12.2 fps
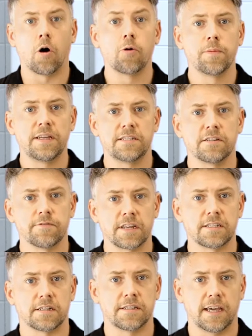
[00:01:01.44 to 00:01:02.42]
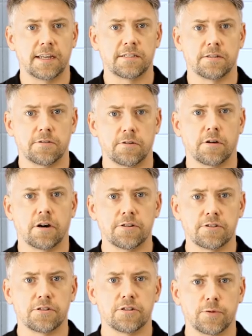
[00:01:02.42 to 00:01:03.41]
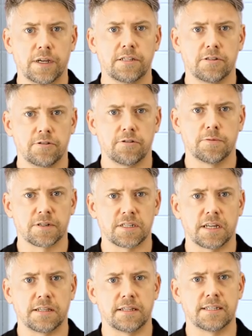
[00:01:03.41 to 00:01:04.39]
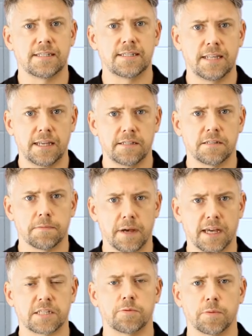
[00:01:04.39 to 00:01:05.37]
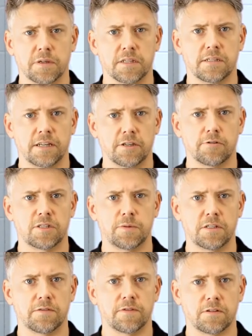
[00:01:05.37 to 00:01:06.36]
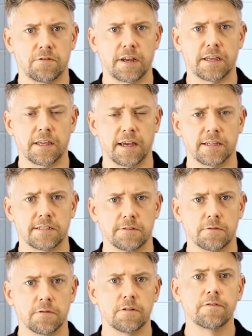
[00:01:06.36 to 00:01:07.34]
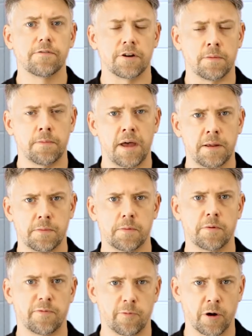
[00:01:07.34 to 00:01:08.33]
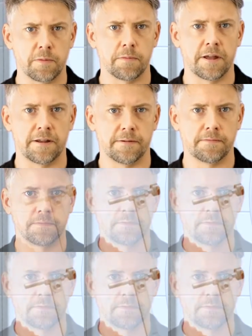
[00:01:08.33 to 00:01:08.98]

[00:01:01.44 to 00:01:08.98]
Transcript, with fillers: All mating rings are tested to 122% the stated maximum continuous speed of the dry gas seal for a minimum of one minute.